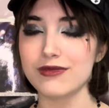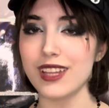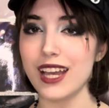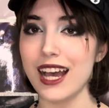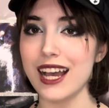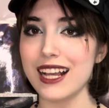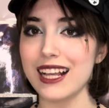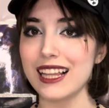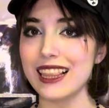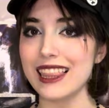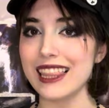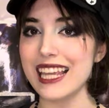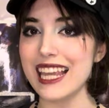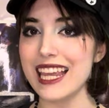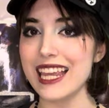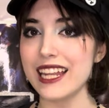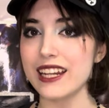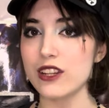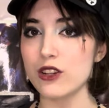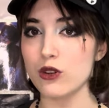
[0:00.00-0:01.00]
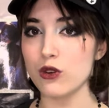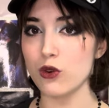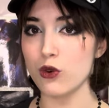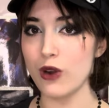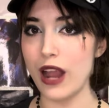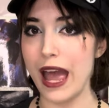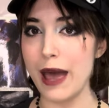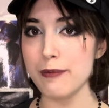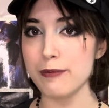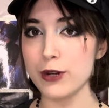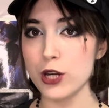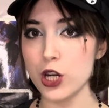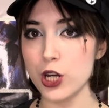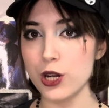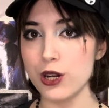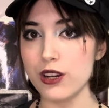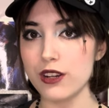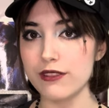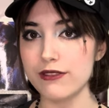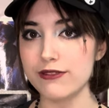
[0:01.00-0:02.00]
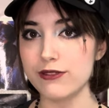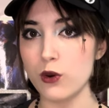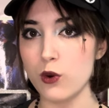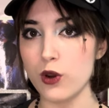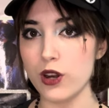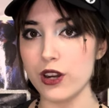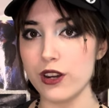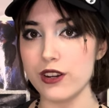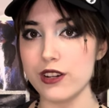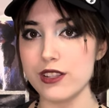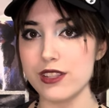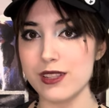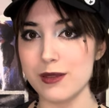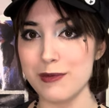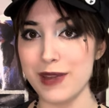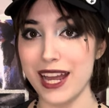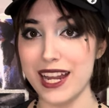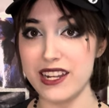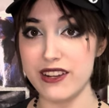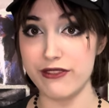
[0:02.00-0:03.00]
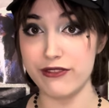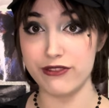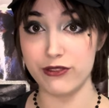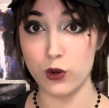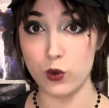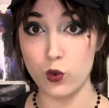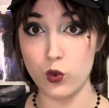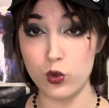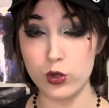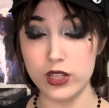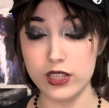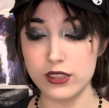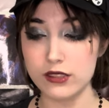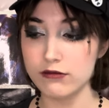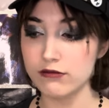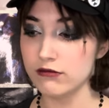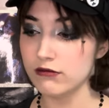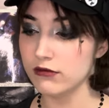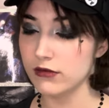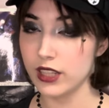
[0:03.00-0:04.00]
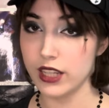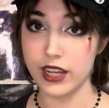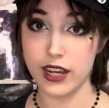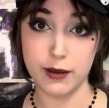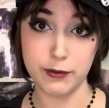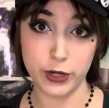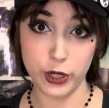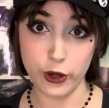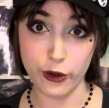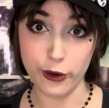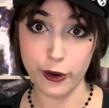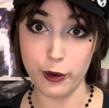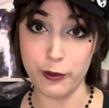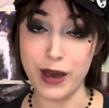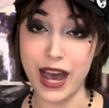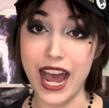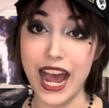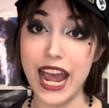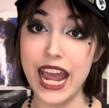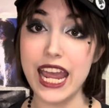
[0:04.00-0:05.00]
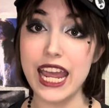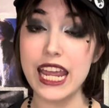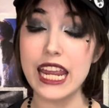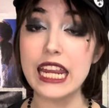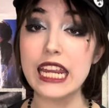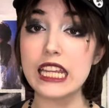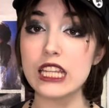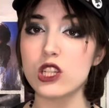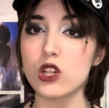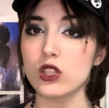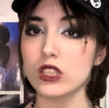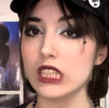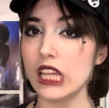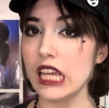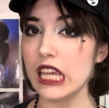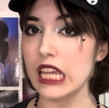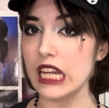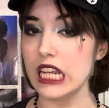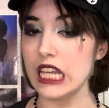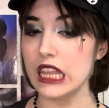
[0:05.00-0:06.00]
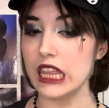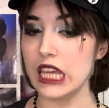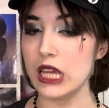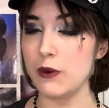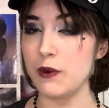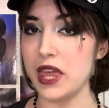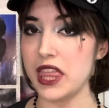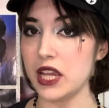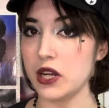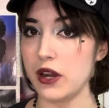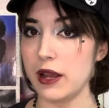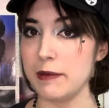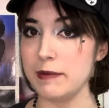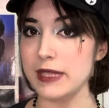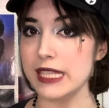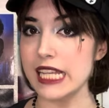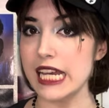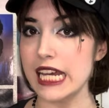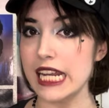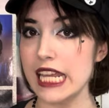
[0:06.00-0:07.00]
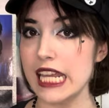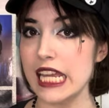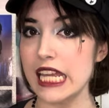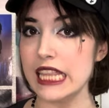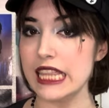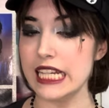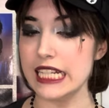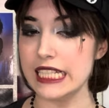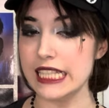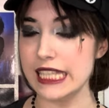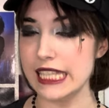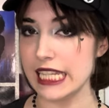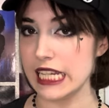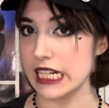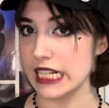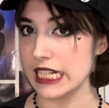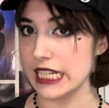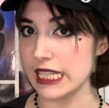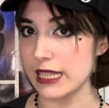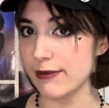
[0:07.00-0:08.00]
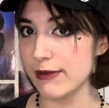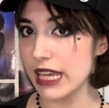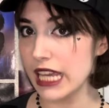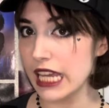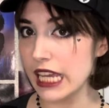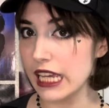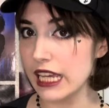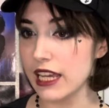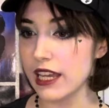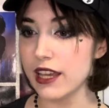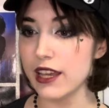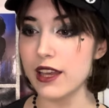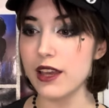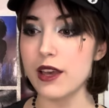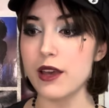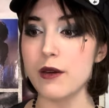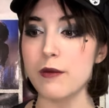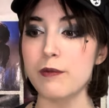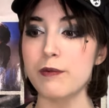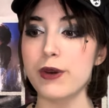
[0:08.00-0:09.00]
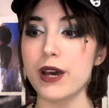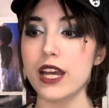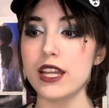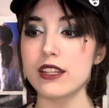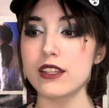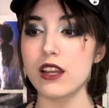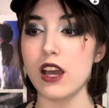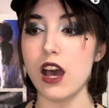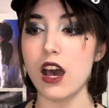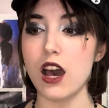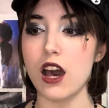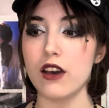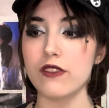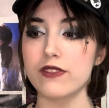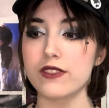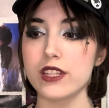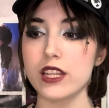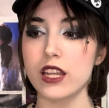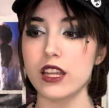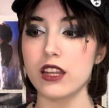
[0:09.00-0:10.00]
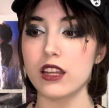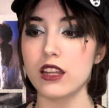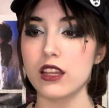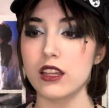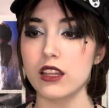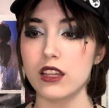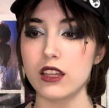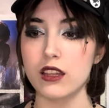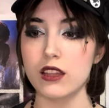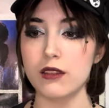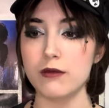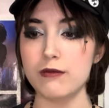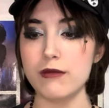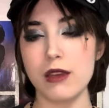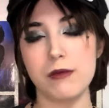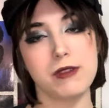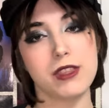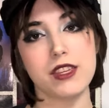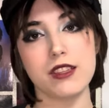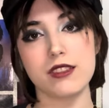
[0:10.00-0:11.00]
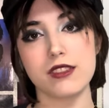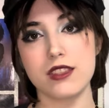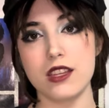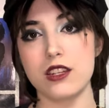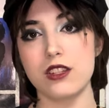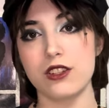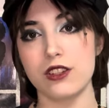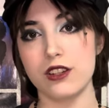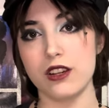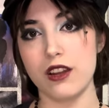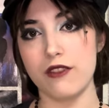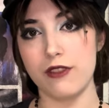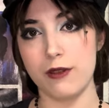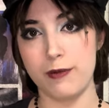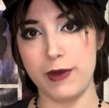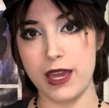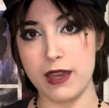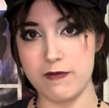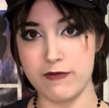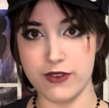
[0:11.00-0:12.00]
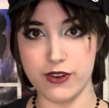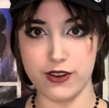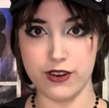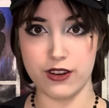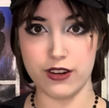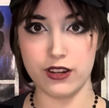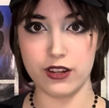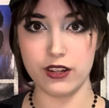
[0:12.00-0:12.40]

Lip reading: a clean wrapper for some kind of food, coming home. I don't like anything with crumbs on it. That scares me. but often maybe the center of a paper